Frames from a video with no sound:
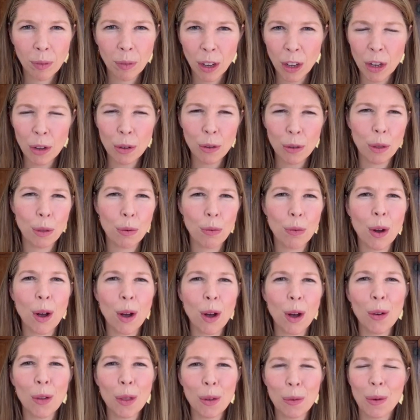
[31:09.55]
you
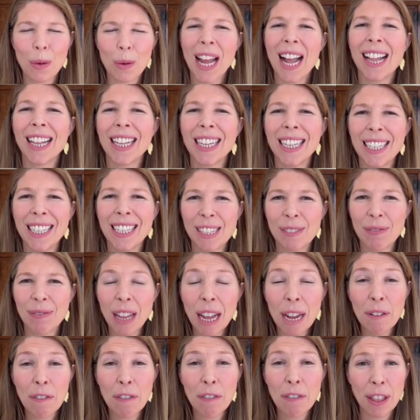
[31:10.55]
throw the realities of
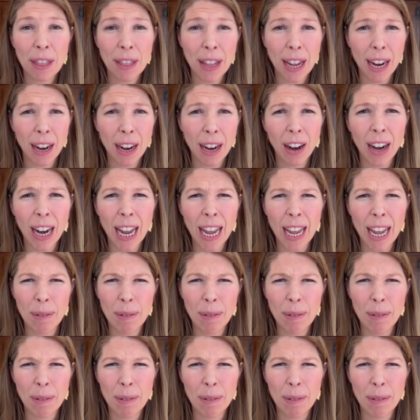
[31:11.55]
life in there